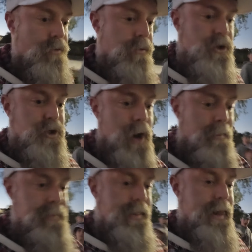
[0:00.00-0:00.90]
for
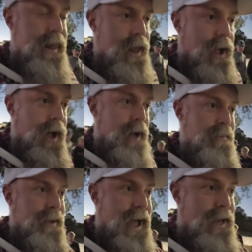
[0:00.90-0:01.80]
Trump
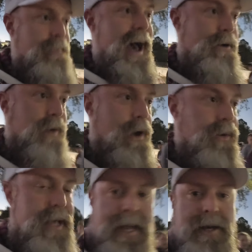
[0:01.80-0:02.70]
um, had a
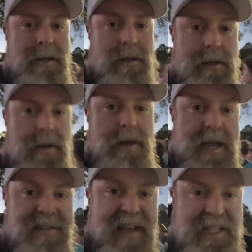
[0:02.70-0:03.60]
background in
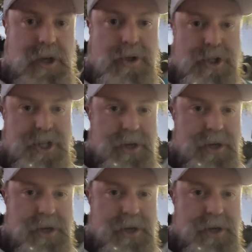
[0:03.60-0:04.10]
advanced social